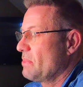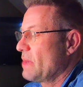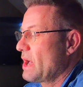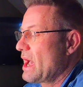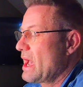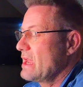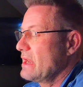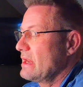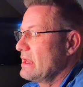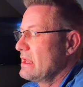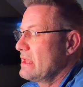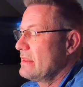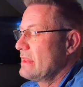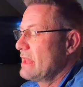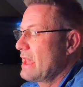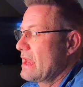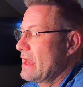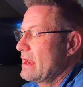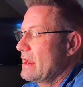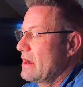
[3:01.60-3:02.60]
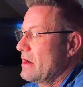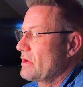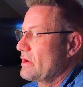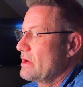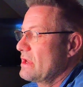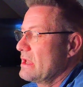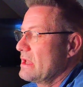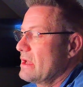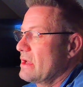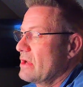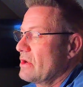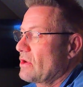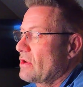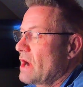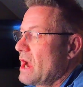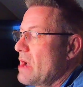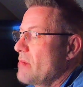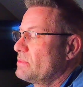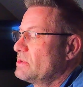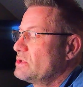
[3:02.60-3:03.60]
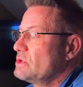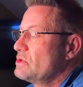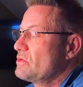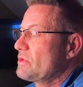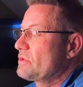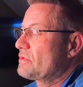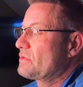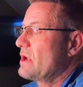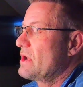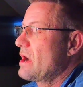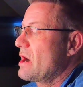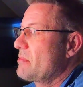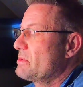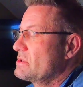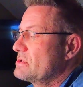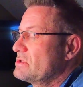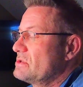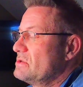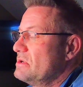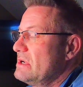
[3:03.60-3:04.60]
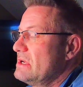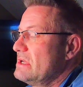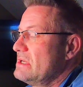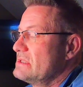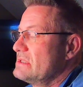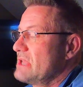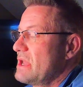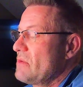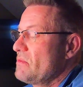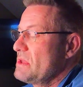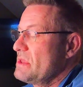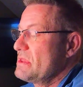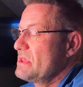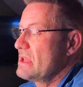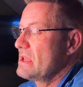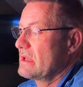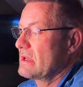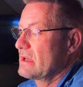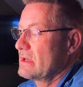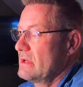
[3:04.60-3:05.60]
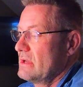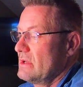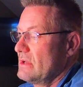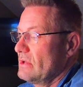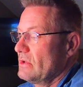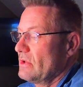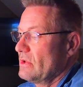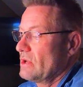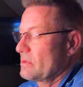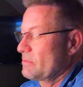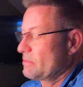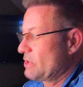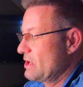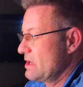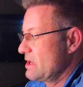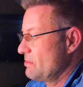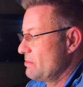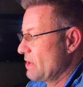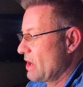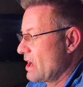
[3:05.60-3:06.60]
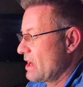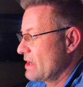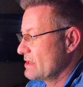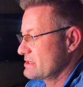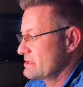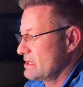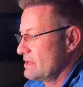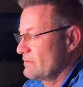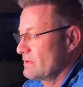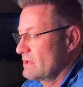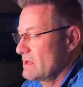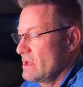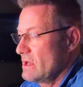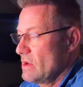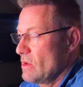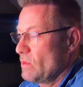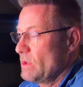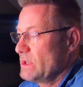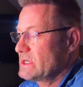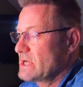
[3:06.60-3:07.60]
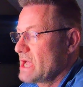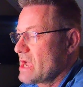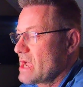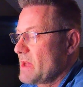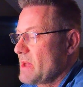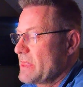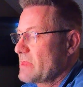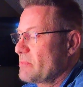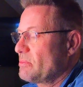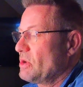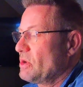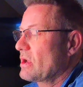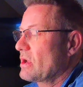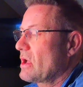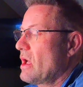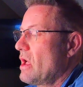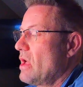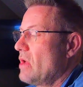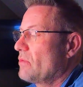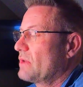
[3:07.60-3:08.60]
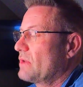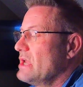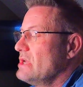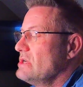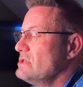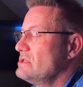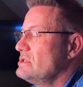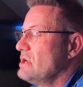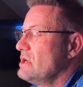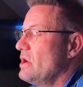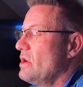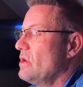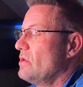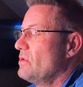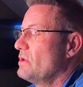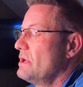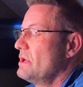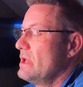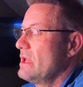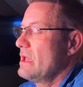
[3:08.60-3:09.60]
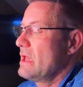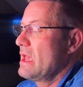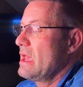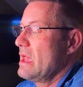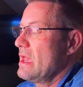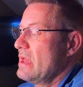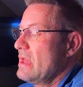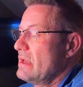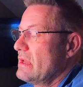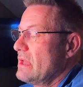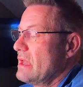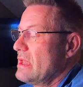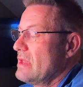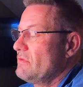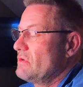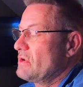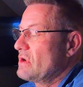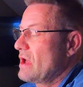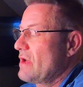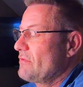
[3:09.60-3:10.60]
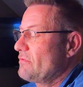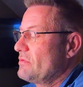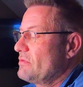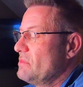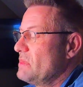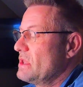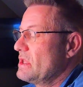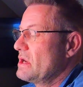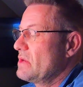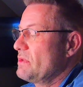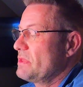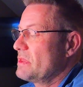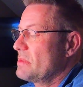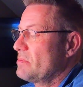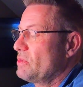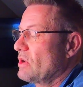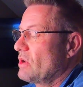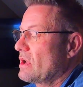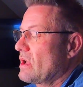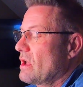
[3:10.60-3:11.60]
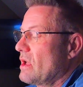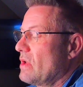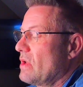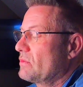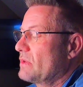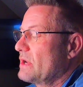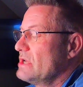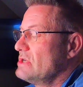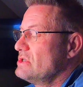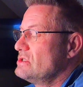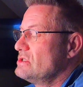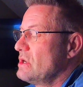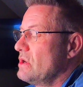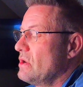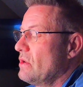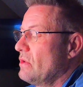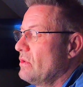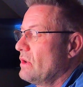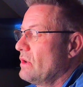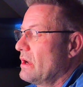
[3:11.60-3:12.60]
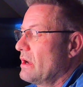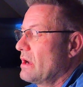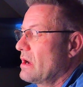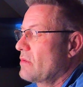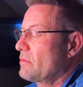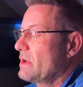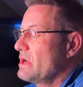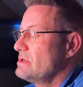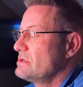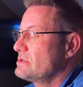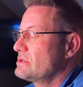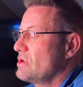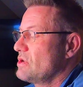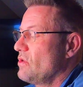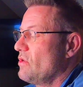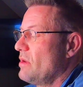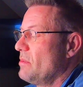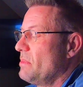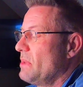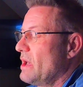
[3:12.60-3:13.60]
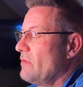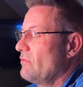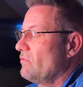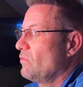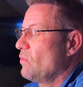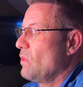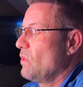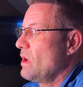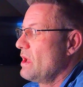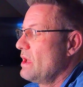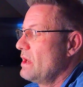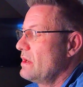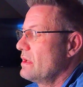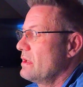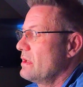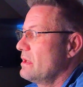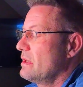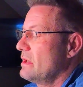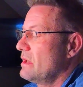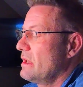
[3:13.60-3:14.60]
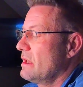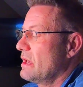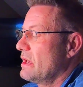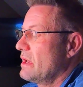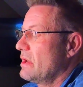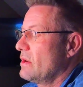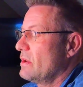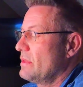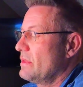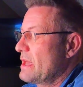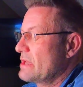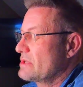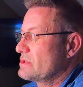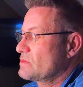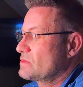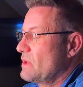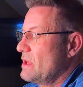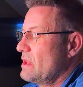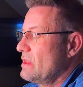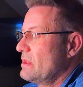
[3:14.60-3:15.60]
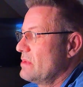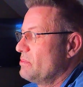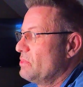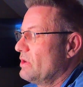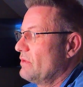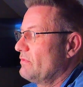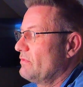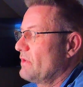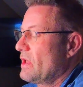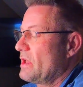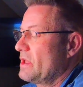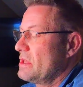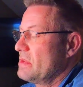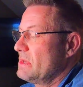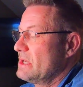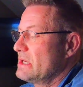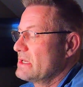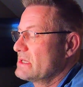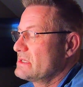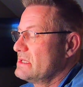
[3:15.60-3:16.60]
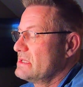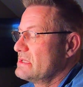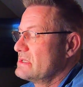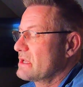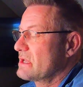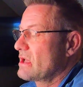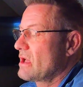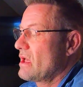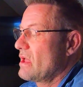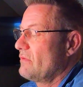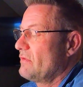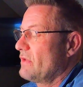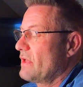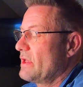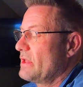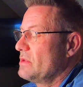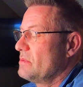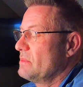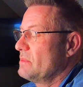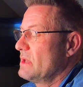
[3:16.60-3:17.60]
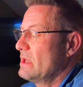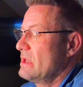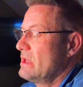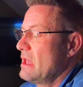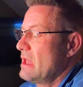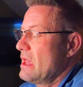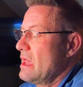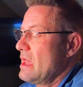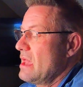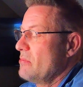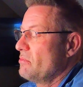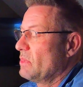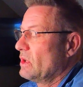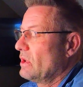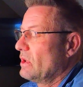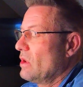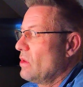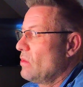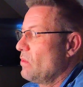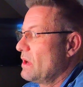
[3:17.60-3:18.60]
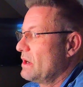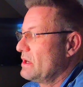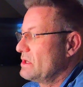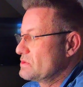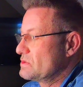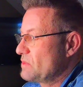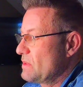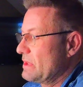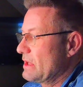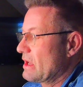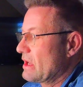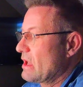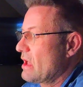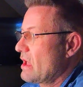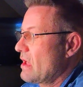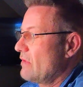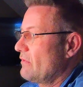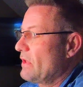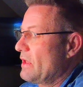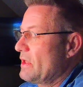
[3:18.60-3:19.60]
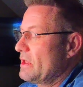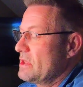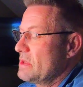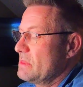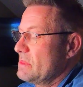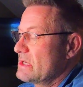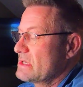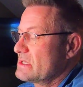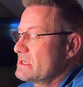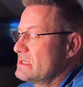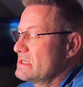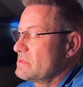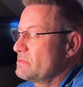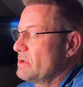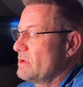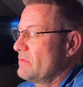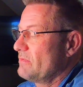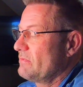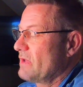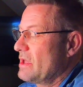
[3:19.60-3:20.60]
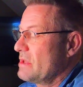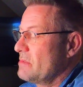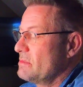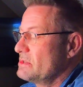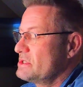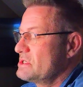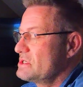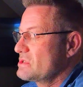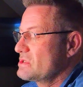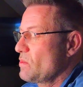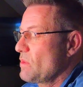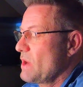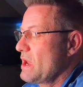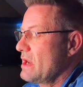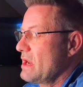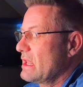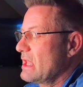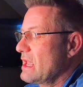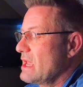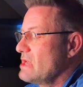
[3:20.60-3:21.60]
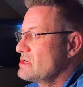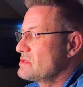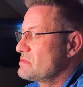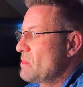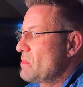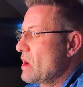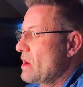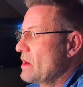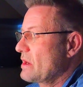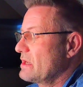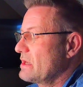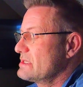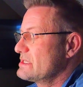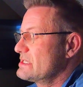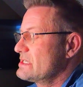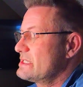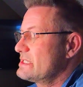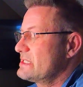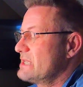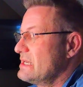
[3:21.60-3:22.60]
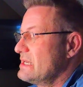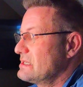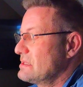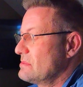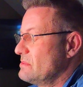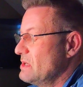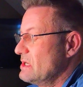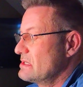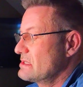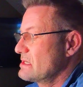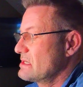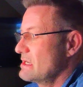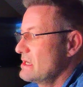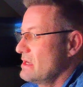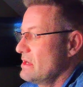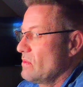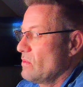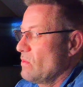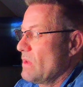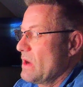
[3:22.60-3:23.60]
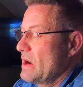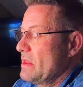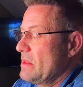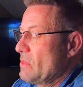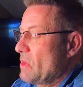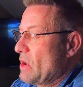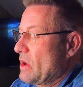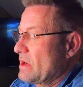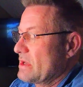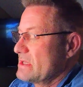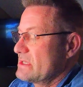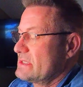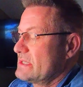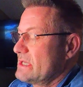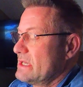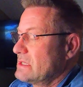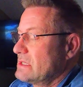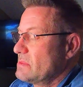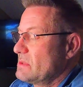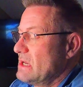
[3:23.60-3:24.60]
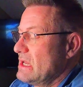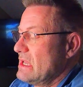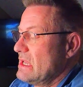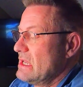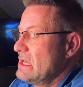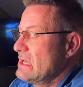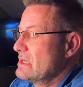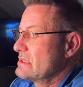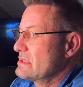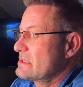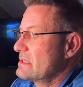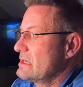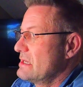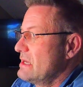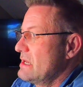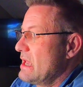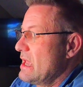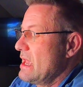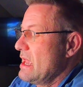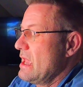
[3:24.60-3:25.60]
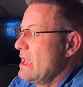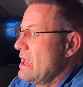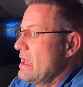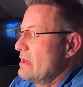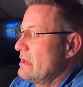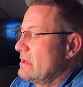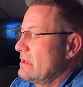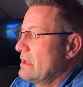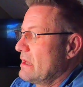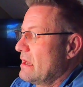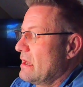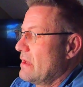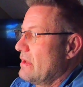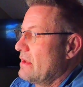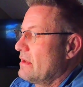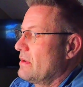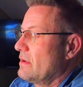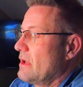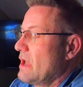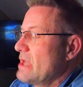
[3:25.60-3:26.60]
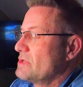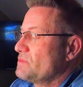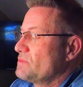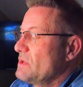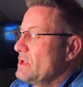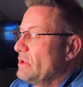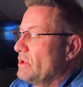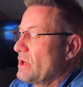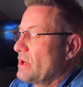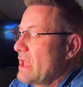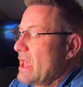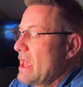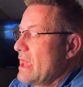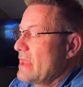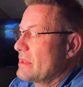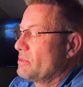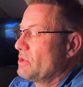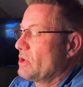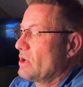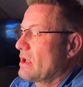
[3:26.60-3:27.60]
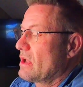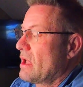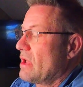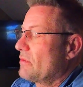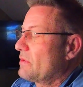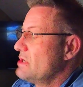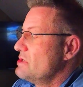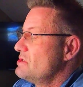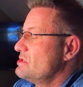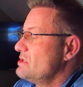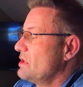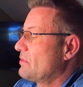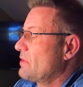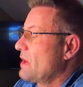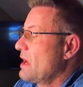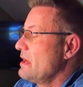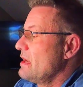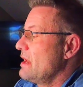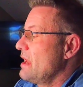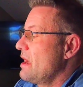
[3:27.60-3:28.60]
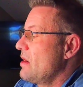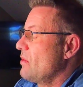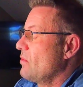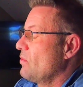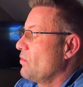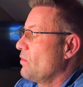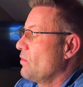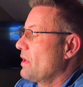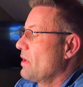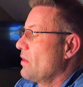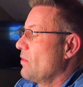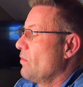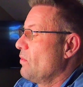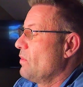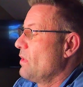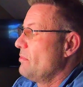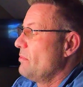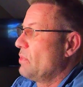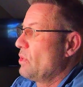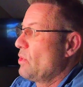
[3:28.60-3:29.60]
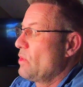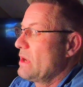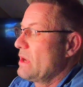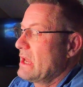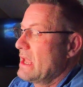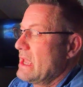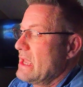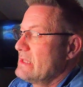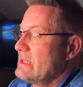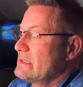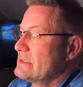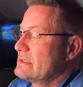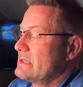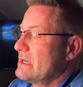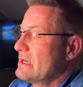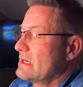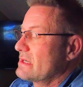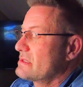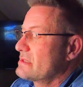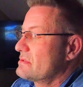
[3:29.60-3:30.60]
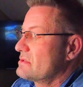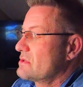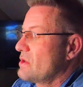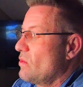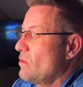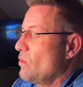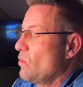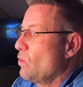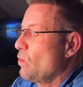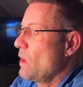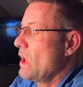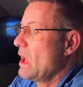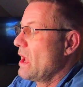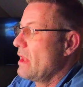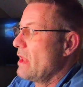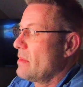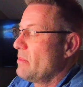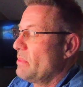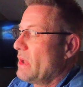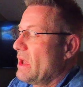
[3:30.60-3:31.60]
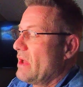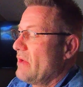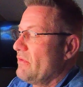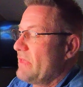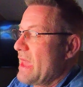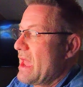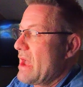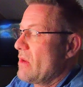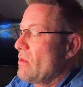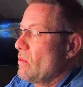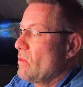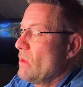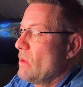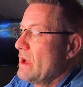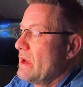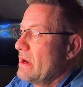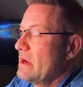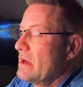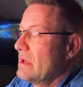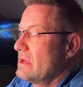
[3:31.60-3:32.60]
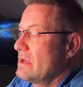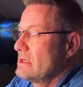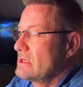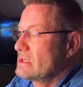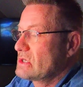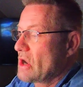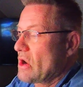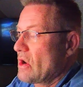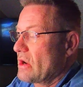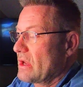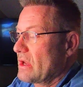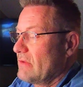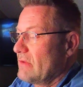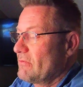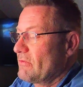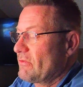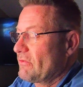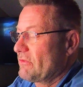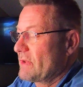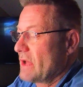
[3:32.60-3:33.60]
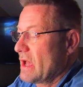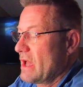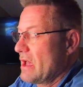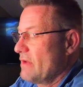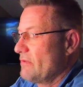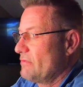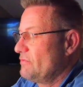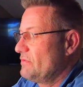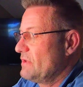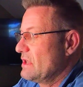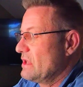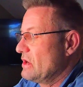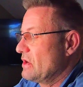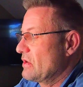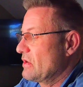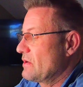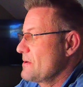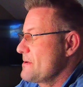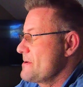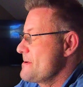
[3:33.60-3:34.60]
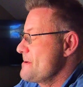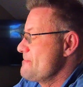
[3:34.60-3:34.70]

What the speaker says: bite in that area and grab 2 or 3 opportunities that we think look pretty positive. We talk about the put-call ratio, and if you're not familiar with the put-call ratio, a ratio above 1, that's when the put volume exceeds the call volume. And below 1 is when the call volume exceeds the put volume. It's just a way to gauge market sentiment, where the market sentiment is. And as we look at the put-call ratio right now, we're at 1.86. So well above that 1 target figure.